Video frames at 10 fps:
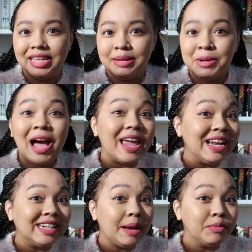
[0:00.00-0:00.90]
Not
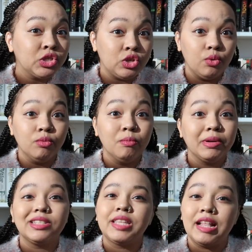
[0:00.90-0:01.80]
anytime soon,
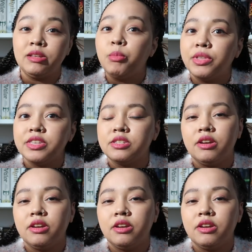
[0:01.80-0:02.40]
but at some point this